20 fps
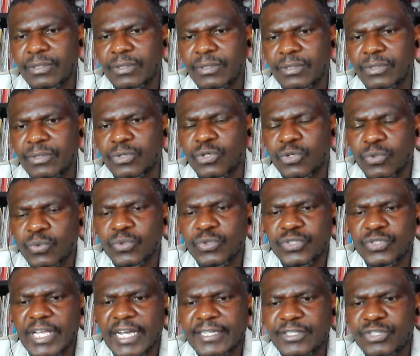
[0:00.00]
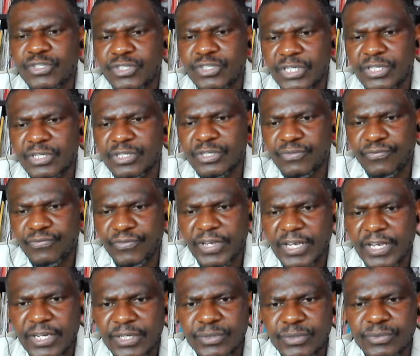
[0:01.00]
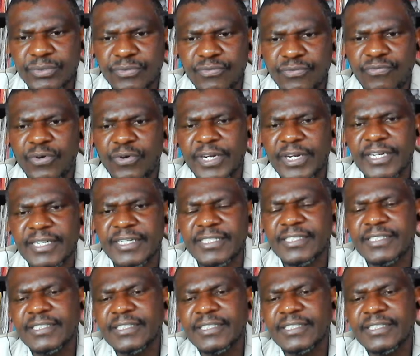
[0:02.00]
rules that still refer to the foreign